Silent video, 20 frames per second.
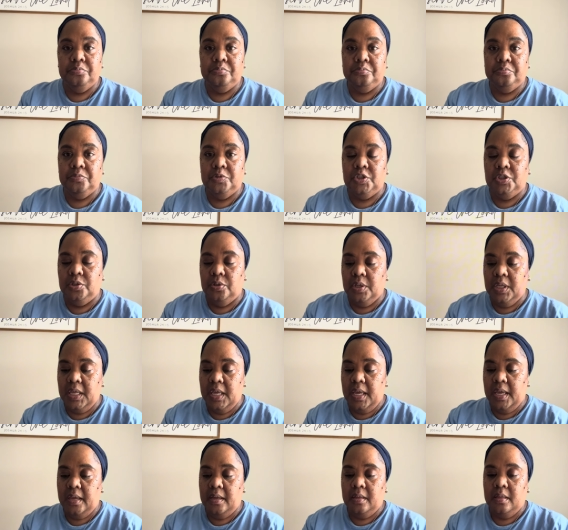So
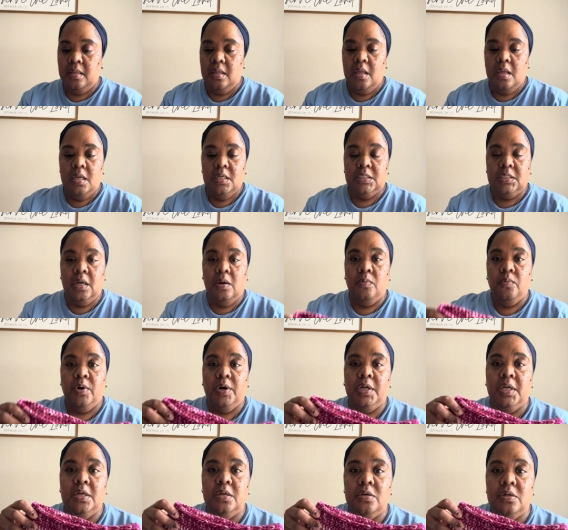yeah, so I'm
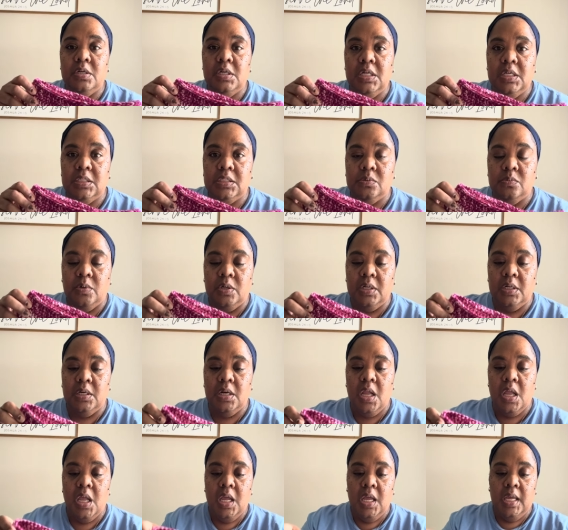working on this one.
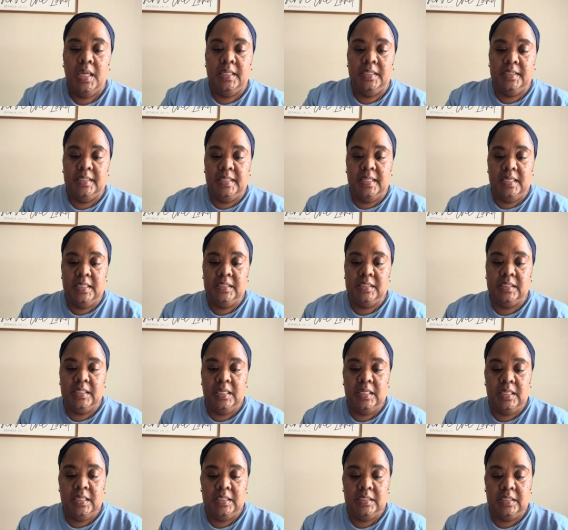This
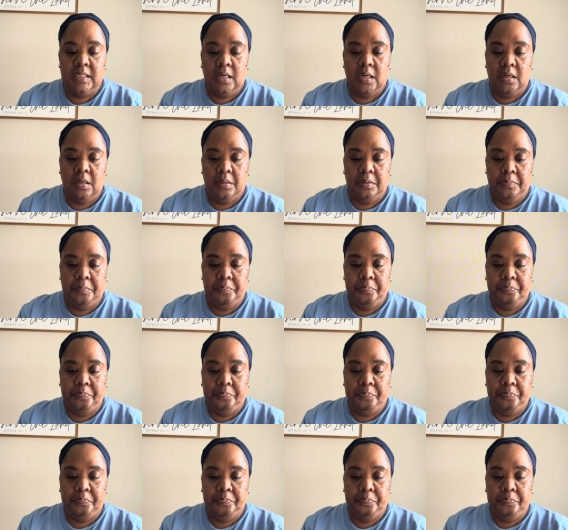is 2